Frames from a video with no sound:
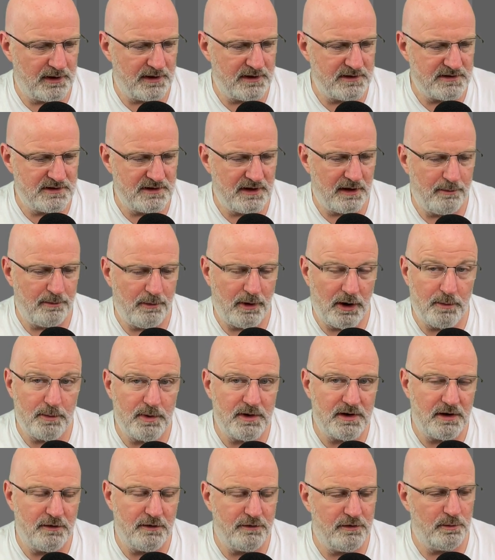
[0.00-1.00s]
and that might be
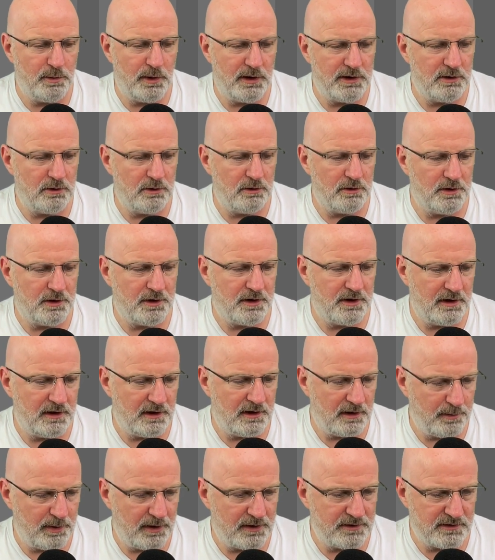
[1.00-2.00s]
different when you're looking at it,
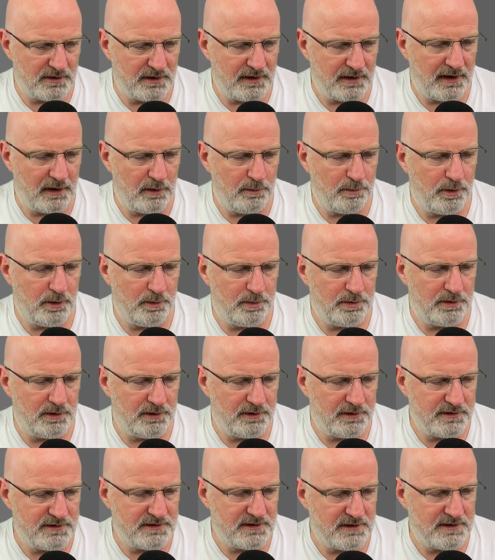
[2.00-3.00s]
depends on how popular this
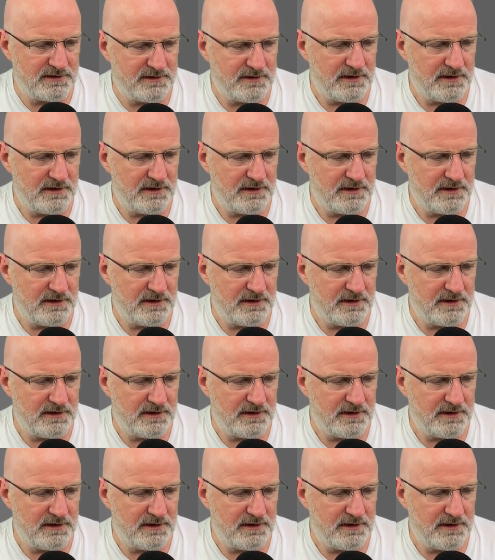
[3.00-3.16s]
is.